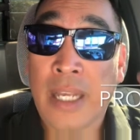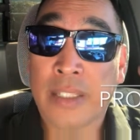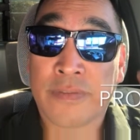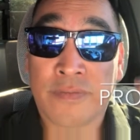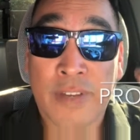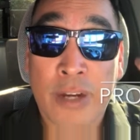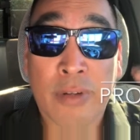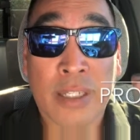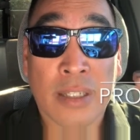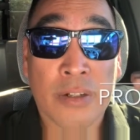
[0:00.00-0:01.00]
it's
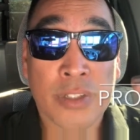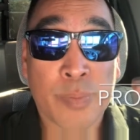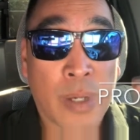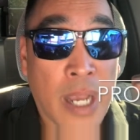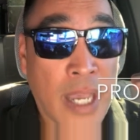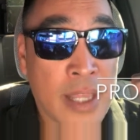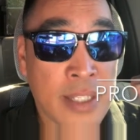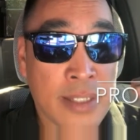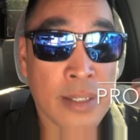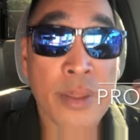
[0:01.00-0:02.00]
very close, but I
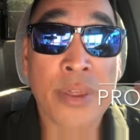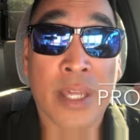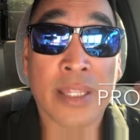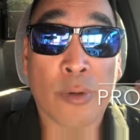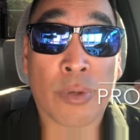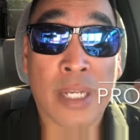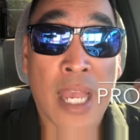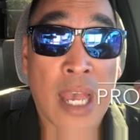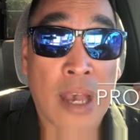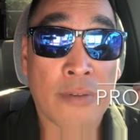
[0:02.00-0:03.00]
still think that we're gonna
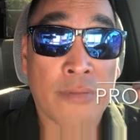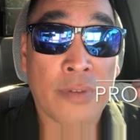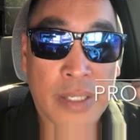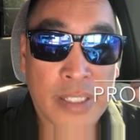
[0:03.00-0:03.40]
have